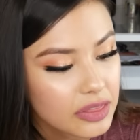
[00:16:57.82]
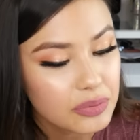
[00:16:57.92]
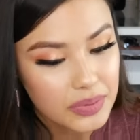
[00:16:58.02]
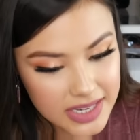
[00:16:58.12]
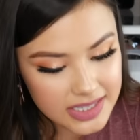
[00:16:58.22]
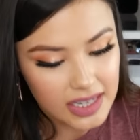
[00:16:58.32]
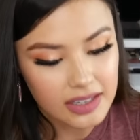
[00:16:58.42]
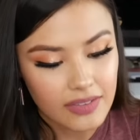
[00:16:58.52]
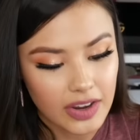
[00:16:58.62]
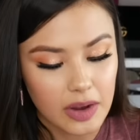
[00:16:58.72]
The reason I
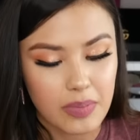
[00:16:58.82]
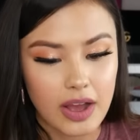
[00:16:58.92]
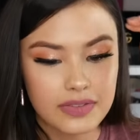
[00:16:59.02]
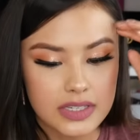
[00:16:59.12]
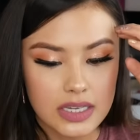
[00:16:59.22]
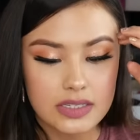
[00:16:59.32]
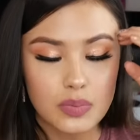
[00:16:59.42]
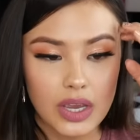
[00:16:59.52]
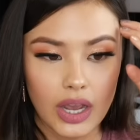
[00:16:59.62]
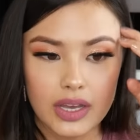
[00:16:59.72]
love air puffs is
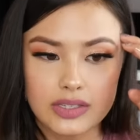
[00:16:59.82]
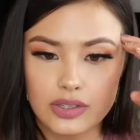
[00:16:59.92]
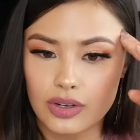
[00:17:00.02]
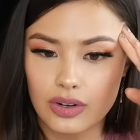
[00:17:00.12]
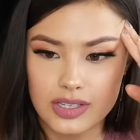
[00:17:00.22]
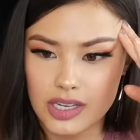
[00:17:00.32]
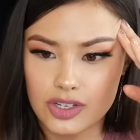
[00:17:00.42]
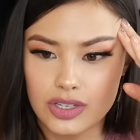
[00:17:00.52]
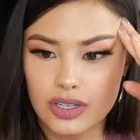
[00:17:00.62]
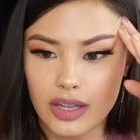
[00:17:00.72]
because they're
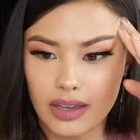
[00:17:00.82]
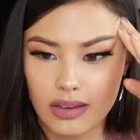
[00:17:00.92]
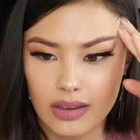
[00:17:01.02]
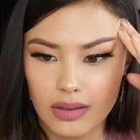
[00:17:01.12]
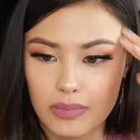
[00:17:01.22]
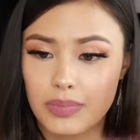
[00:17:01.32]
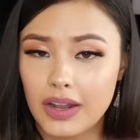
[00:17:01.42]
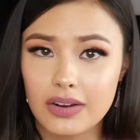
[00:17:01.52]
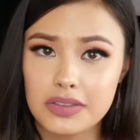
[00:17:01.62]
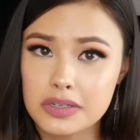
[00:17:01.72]
essentially like
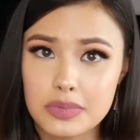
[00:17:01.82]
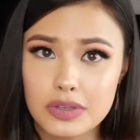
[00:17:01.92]
better than a